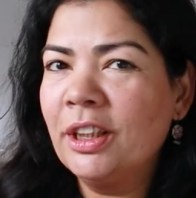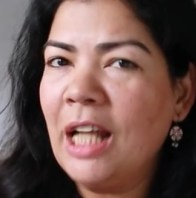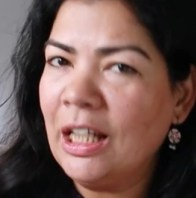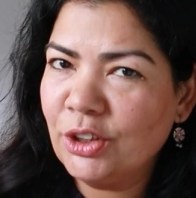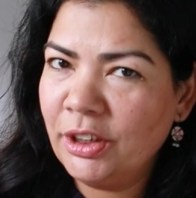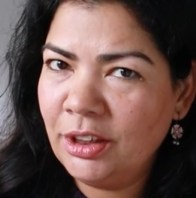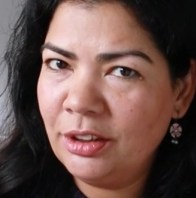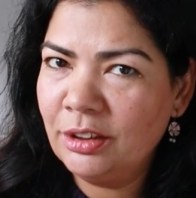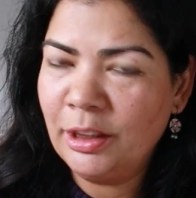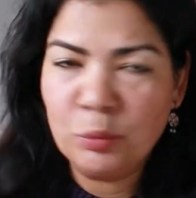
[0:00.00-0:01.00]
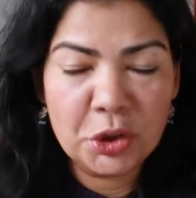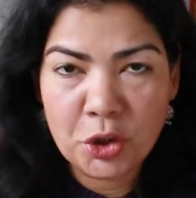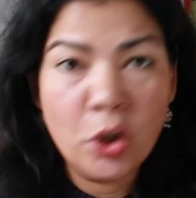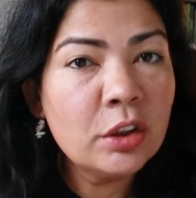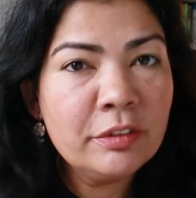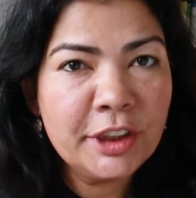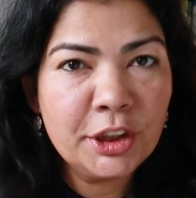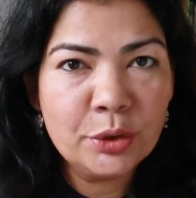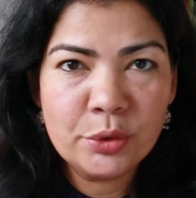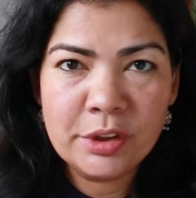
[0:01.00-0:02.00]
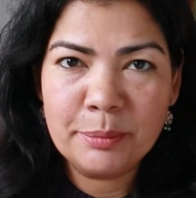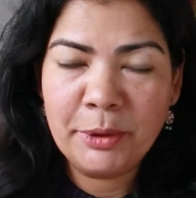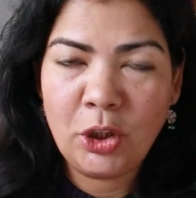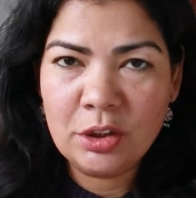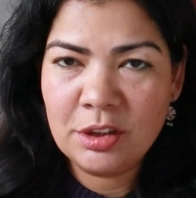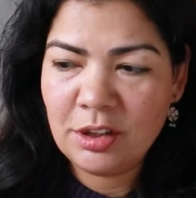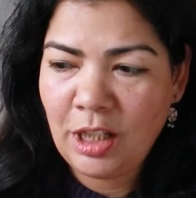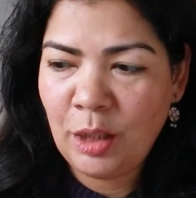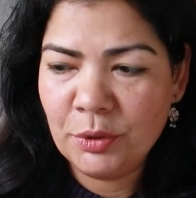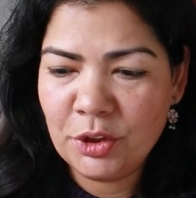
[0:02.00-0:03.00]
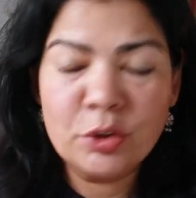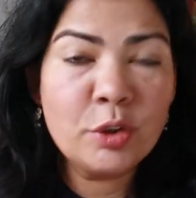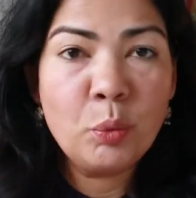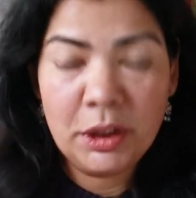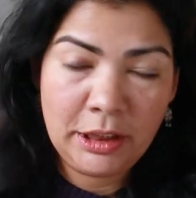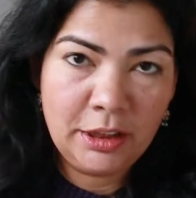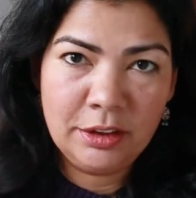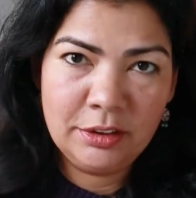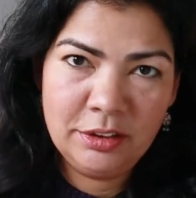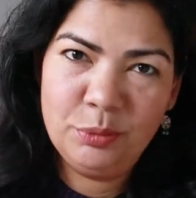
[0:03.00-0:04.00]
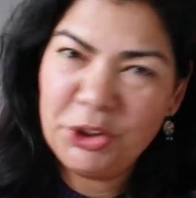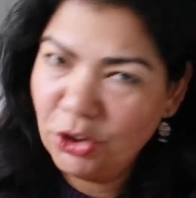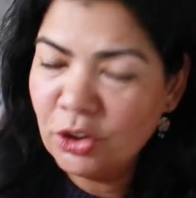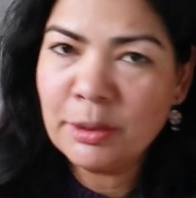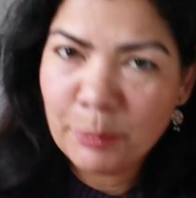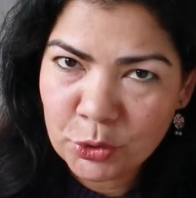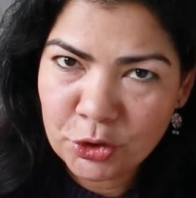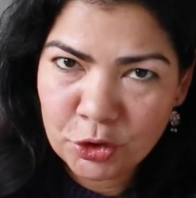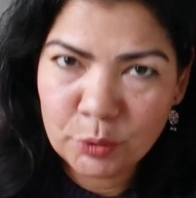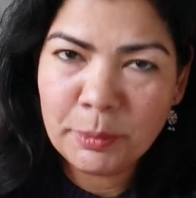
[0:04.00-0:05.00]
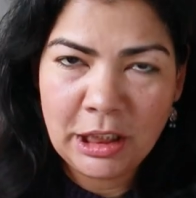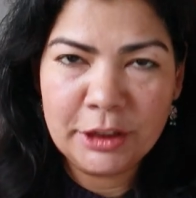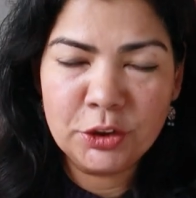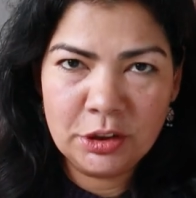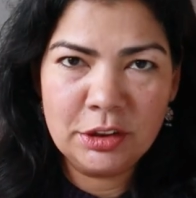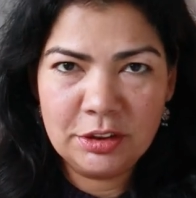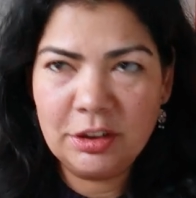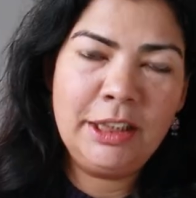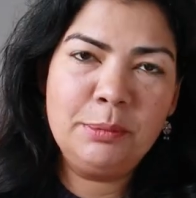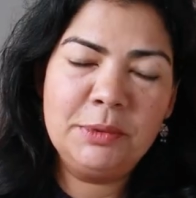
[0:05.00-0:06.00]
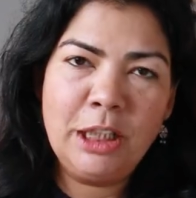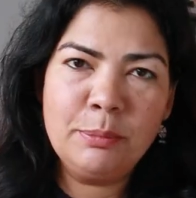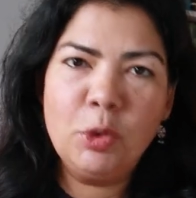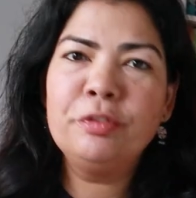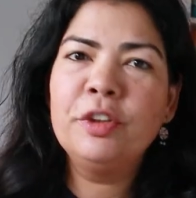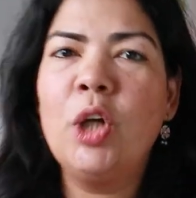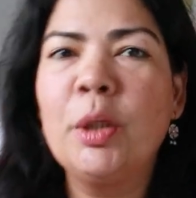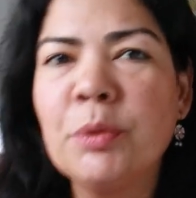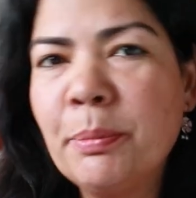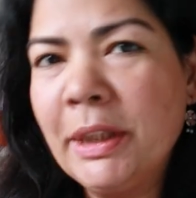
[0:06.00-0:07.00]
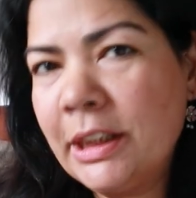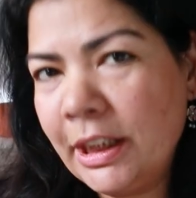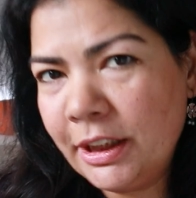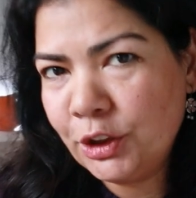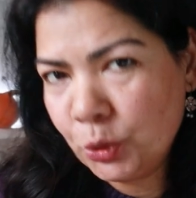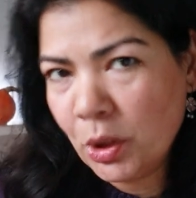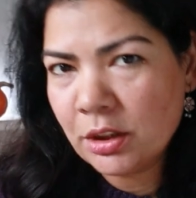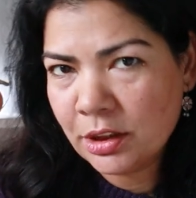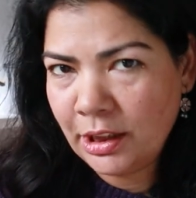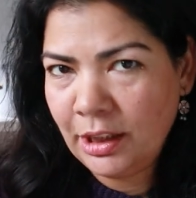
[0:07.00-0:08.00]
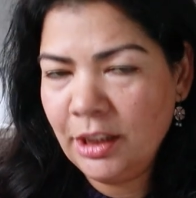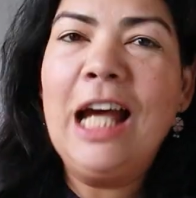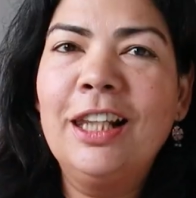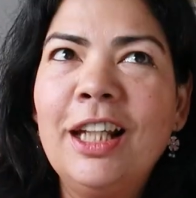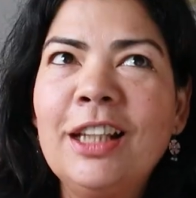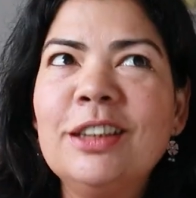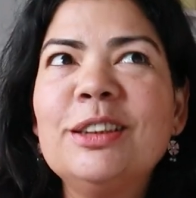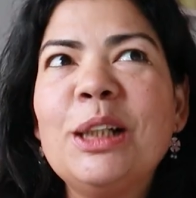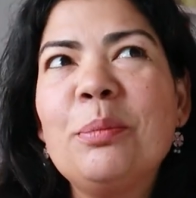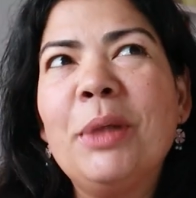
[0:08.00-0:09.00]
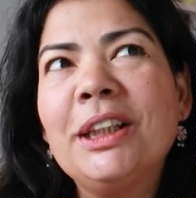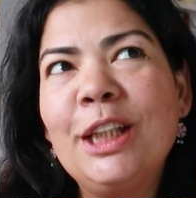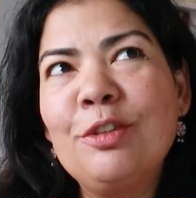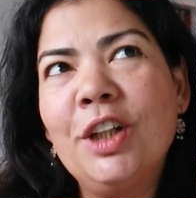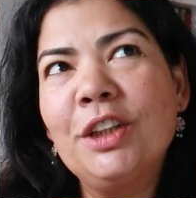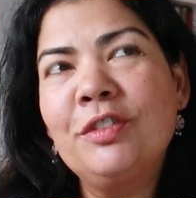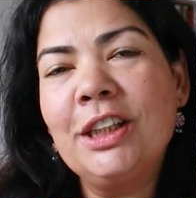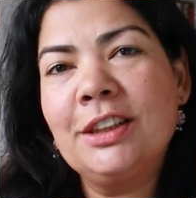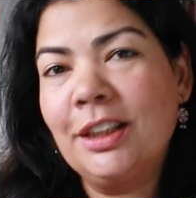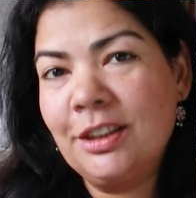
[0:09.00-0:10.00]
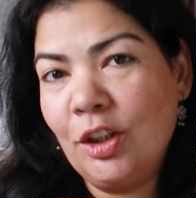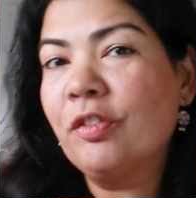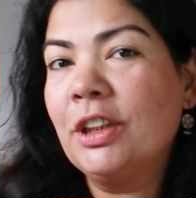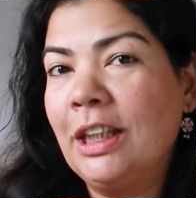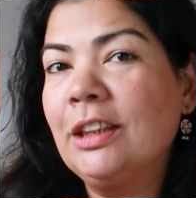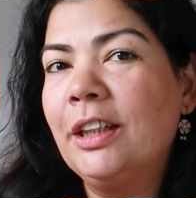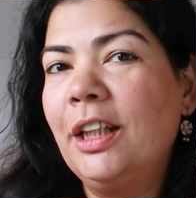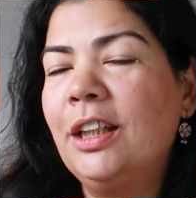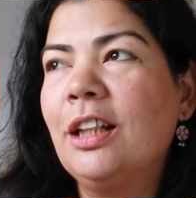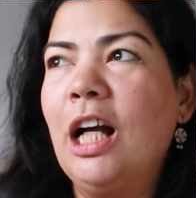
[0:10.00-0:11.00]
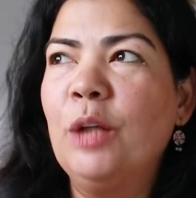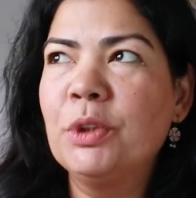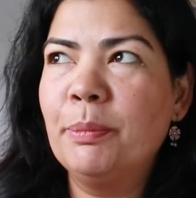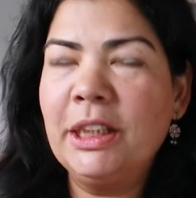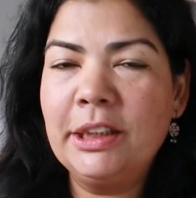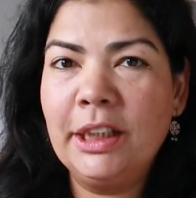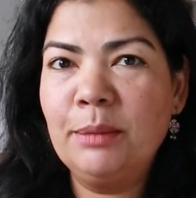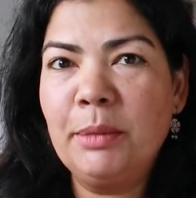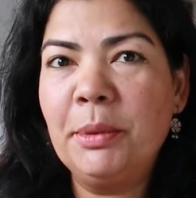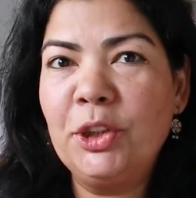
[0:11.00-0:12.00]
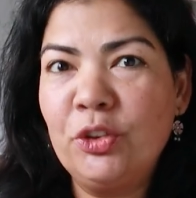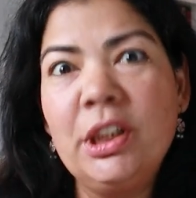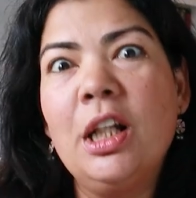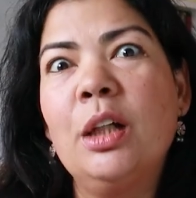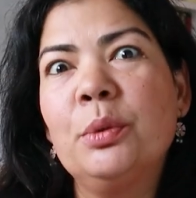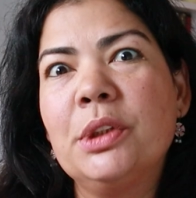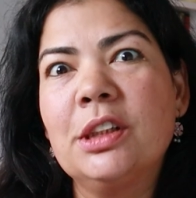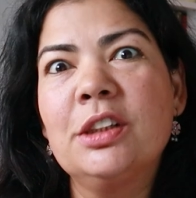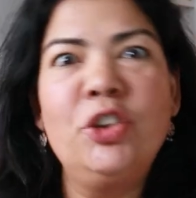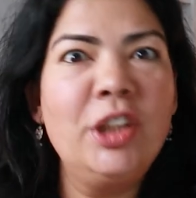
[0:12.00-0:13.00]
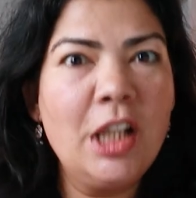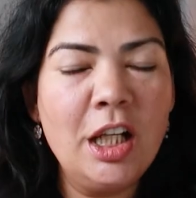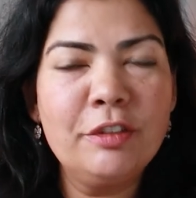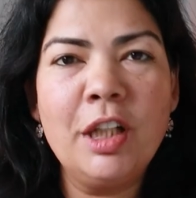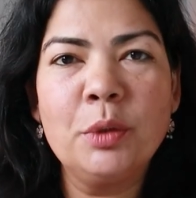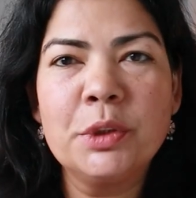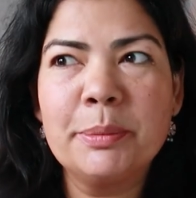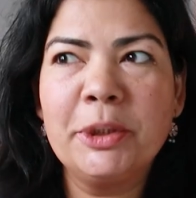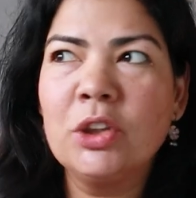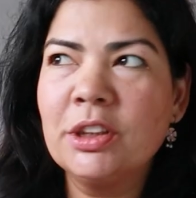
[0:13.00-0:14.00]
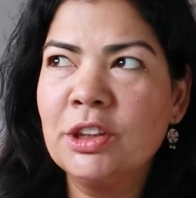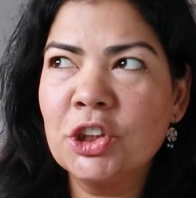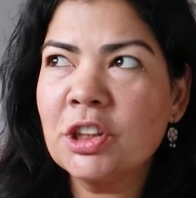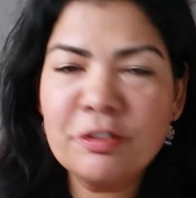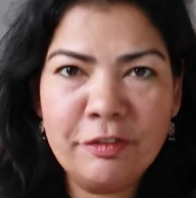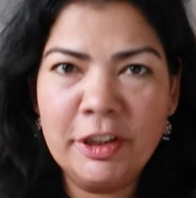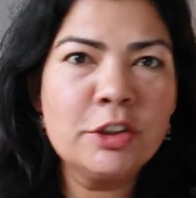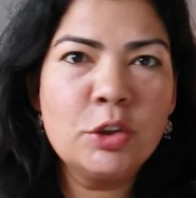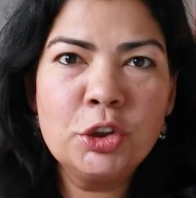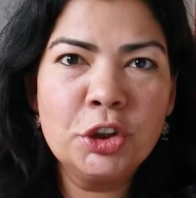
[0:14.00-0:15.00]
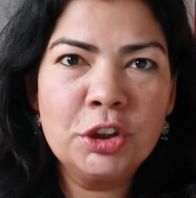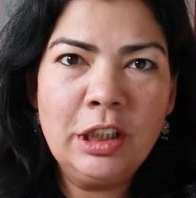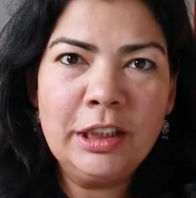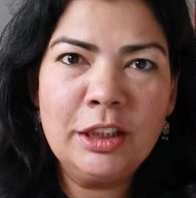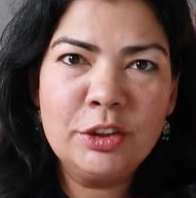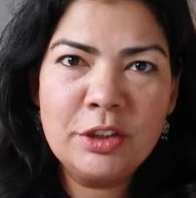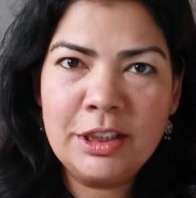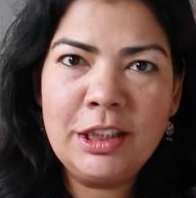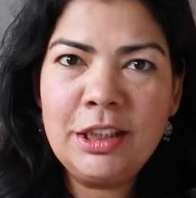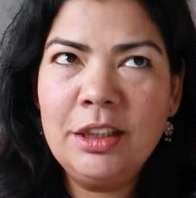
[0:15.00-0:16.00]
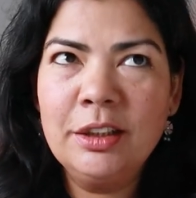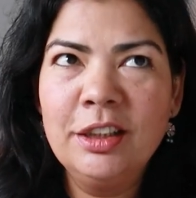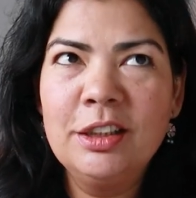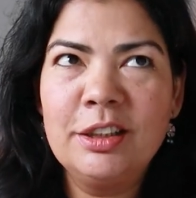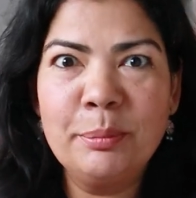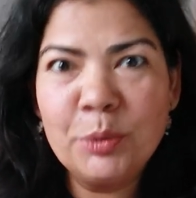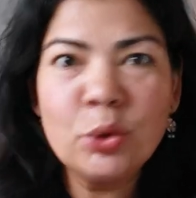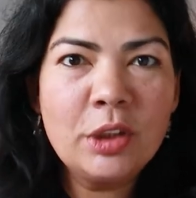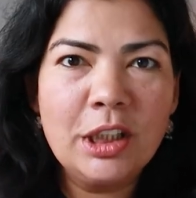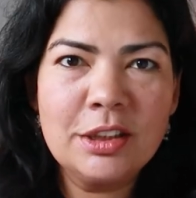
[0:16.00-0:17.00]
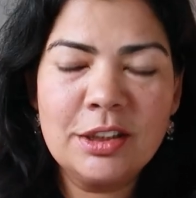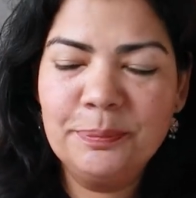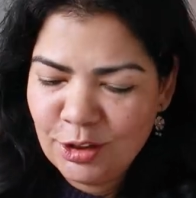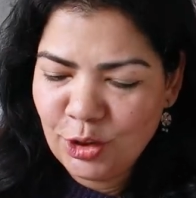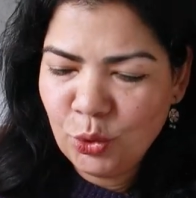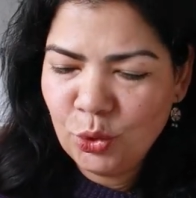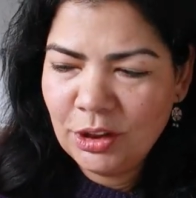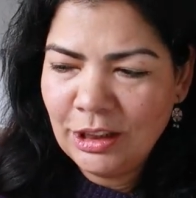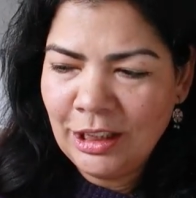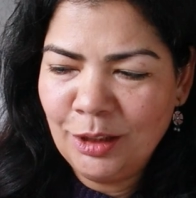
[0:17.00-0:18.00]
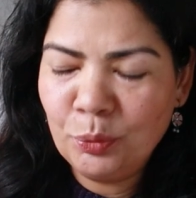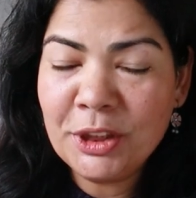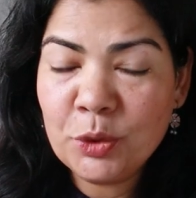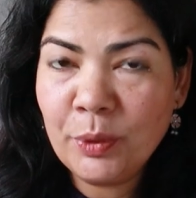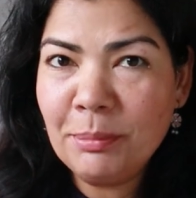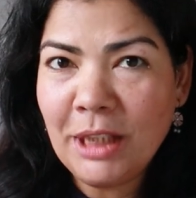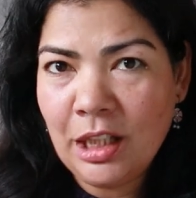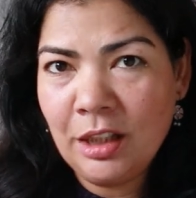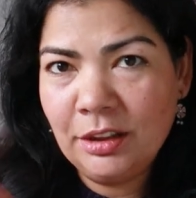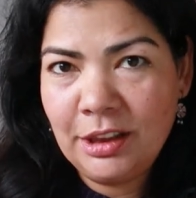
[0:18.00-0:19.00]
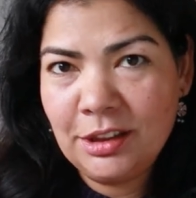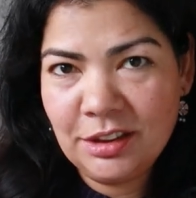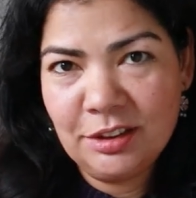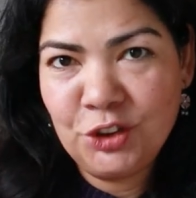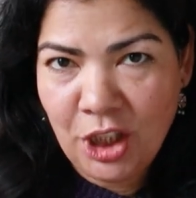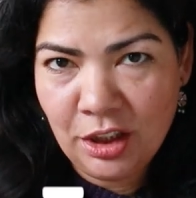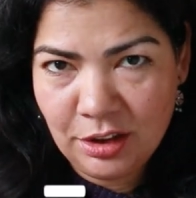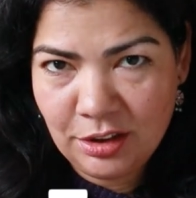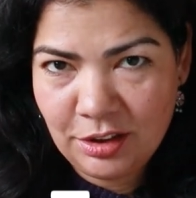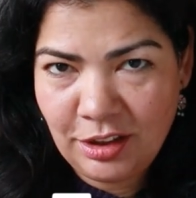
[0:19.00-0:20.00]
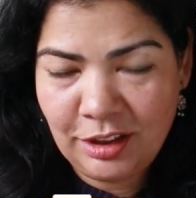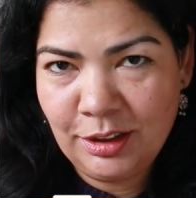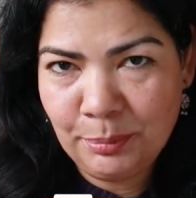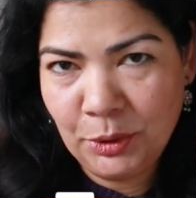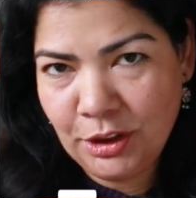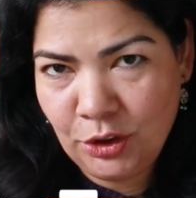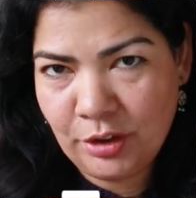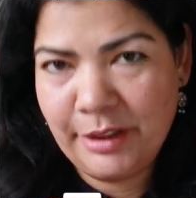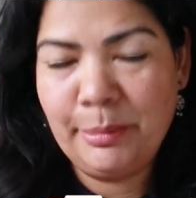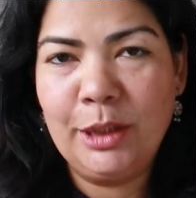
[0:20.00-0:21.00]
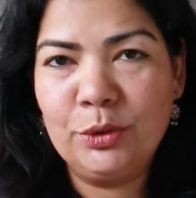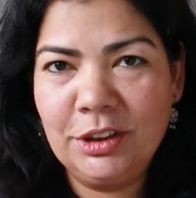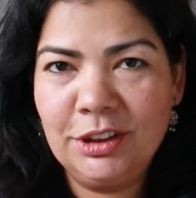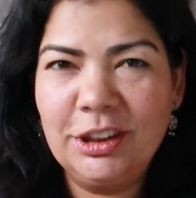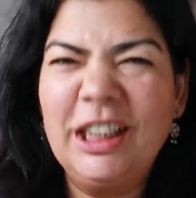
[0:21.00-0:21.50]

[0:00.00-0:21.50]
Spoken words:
I didn't actually like watch all the videos because I was also working, which you're not supposed to do, but I couldn't take time off. So I was meditating 2 hours a day. And then by day 5, day 6 of the 10-day, I was meditating maybe 3 hours, 3.5 hours, because it just felt so good. Like I could see some progress. So with TWIM, there are these jhanas that the Buddha talks about.